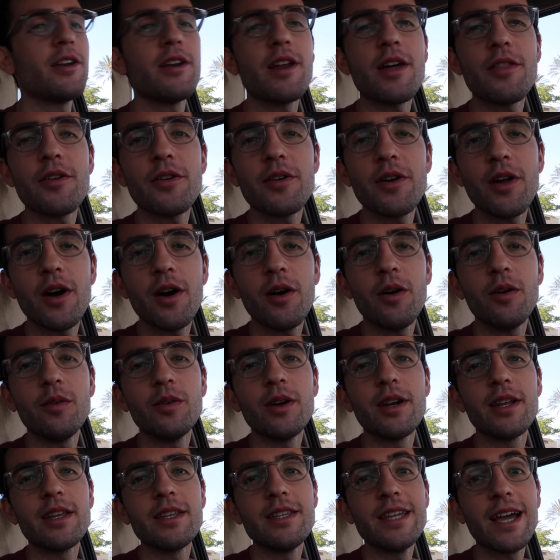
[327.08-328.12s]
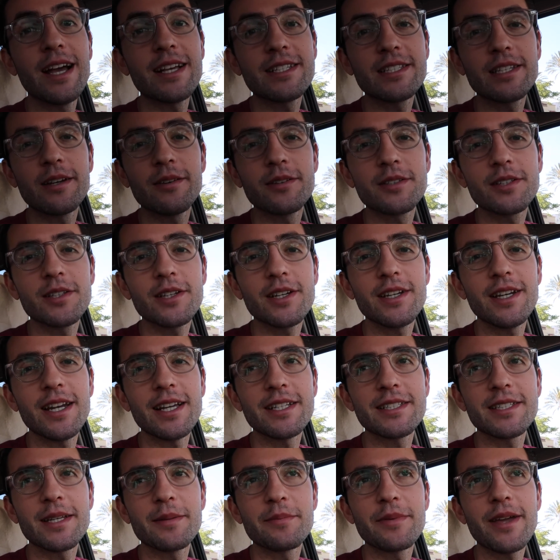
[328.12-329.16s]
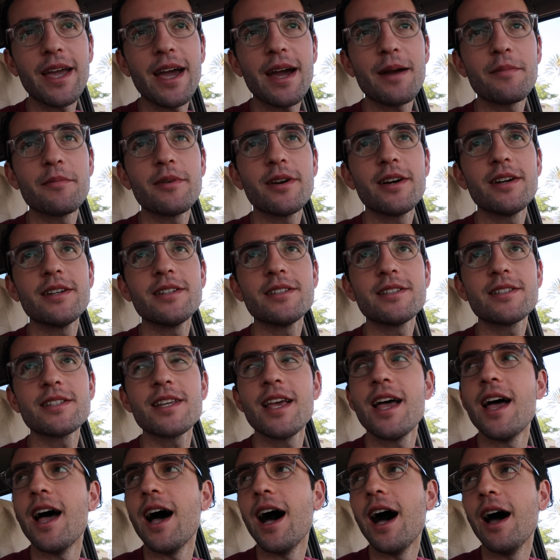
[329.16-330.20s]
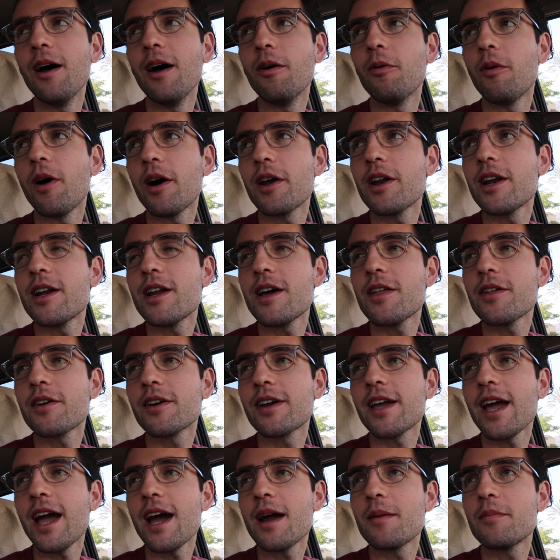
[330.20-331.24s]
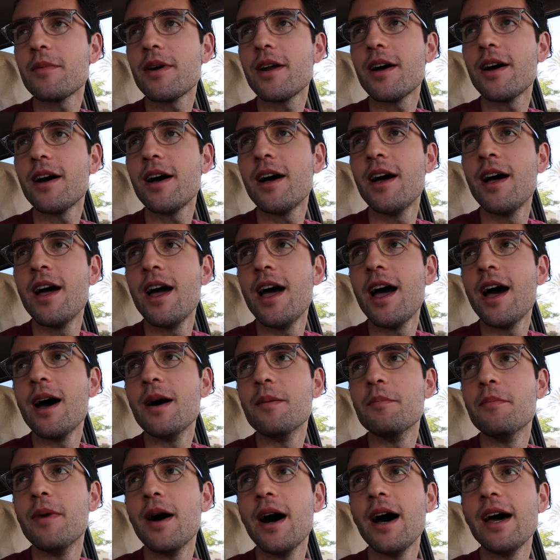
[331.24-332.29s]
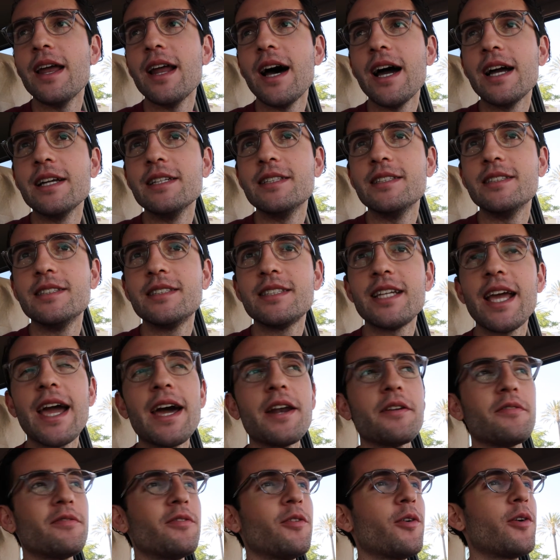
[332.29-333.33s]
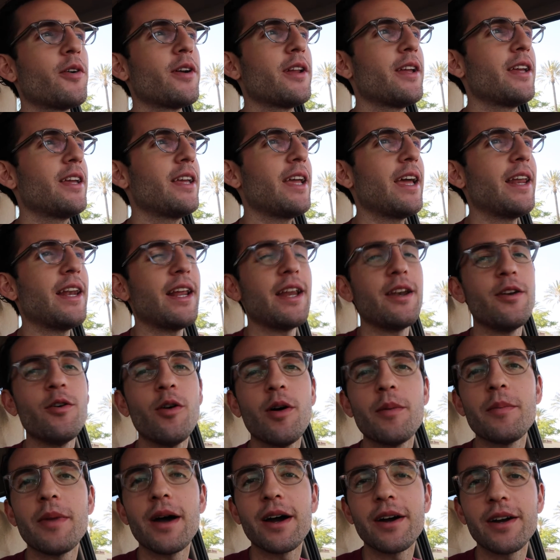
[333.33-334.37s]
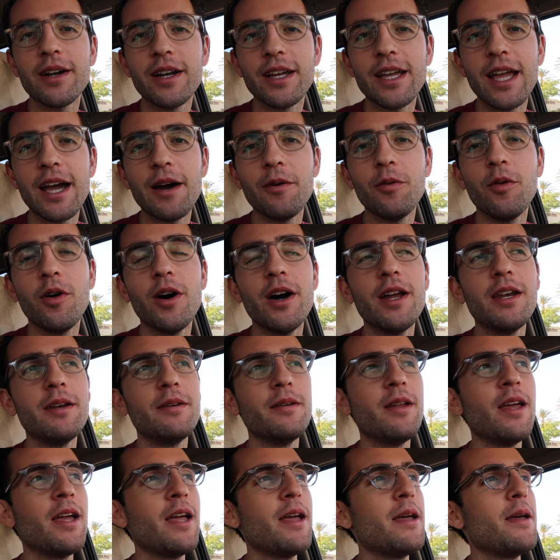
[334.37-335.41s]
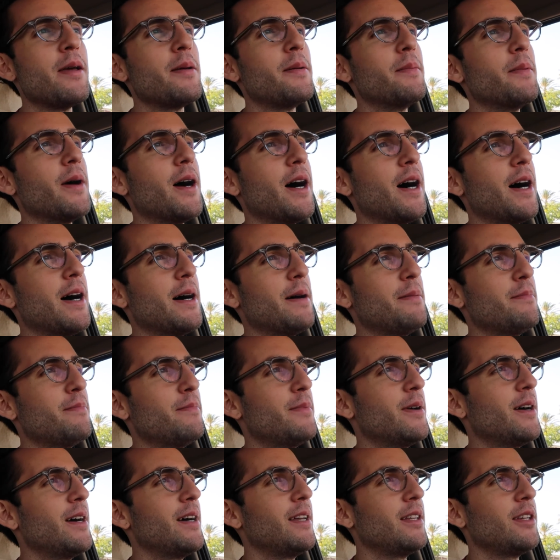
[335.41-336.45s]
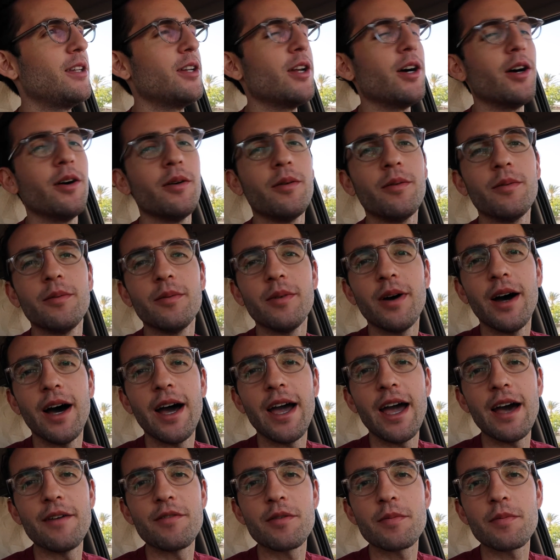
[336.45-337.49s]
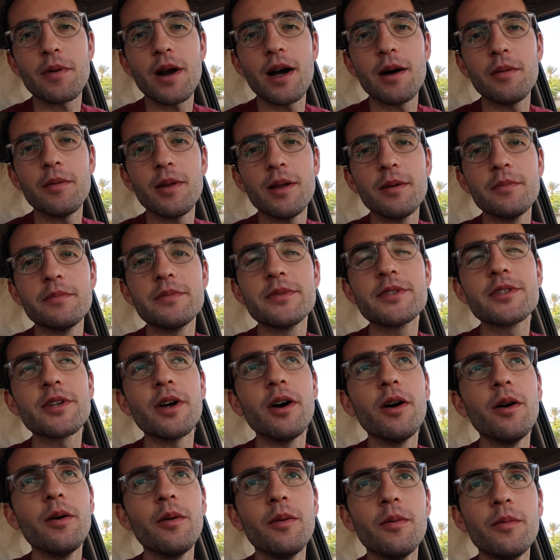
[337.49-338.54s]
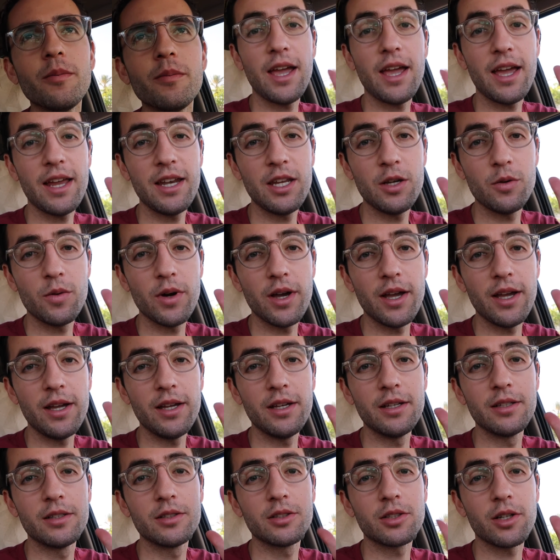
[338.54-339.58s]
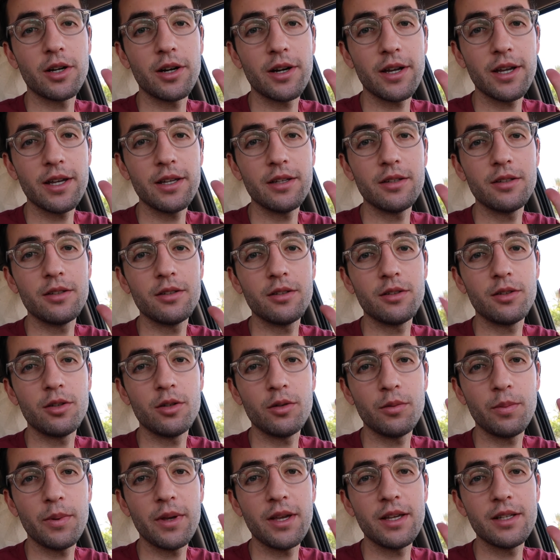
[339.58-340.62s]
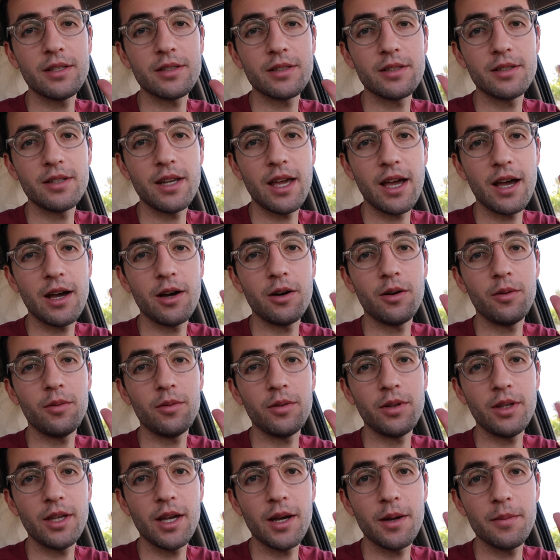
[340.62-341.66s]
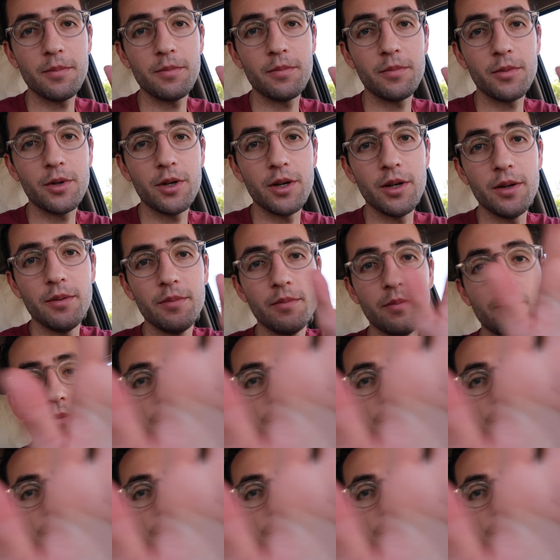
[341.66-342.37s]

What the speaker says: another note, yes, I was looking at some cameras. I want another camera, but I can't afford it, and I know I'm not gonna get one, but you know, I have a problem. So anyway, Target, toothpaste, now, yep, good.